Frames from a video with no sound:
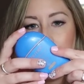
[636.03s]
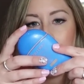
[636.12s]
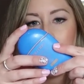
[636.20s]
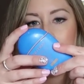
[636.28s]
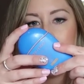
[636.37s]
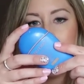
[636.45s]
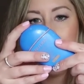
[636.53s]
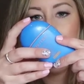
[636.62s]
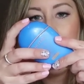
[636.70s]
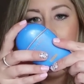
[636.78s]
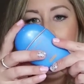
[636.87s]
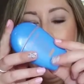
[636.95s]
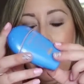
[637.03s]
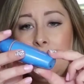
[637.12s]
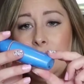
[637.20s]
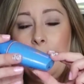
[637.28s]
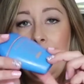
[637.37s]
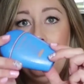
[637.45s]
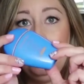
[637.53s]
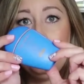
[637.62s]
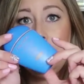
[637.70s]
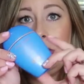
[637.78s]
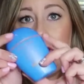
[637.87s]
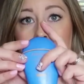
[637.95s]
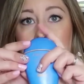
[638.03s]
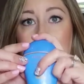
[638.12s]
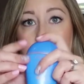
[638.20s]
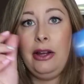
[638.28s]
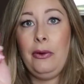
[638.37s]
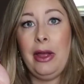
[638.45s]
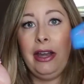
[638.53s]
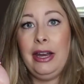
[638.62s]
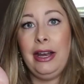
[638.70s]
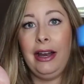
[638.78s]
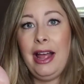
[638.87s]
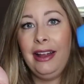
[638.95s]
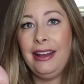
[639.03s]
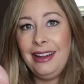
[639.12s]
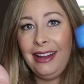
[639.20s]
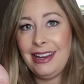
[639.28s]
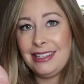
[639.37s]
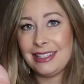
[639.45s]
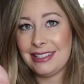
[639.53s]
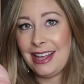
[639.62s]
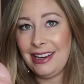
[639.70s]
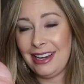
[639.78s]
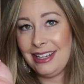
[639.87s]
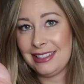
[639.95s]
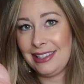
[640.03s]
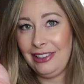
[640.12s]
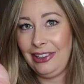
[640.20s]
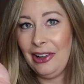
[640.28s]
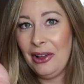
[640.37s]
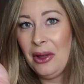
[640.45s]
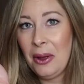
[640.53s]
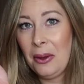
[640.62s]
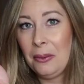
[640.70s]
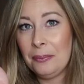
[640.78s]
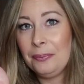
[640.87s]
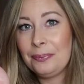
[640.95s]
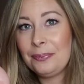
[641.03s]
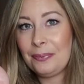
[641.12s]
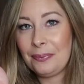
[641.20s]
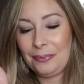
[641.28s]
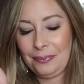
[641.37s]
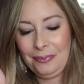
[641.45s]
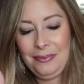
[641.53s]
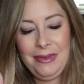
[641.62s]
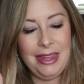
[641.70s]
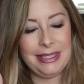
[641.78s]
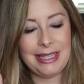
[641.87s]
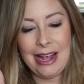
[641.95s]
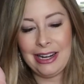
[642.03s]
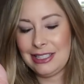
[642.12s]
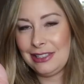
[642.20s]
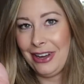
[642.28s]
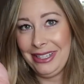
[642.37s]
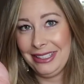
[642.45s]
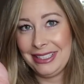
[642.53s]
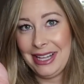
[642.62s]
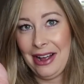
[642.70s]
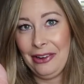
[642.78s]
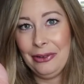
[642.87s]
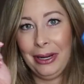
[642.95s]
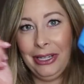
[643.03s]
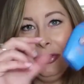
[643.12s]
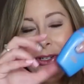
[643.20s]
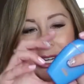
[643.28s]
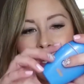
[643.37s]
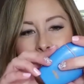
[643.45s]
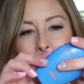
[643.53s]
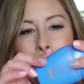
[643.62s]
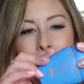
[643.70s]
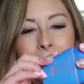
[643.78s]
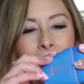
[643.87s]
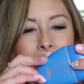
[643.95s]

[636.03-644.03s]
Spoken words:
that works as well as the Shiseido, and it does that nice little satisfying sound when you shake it up.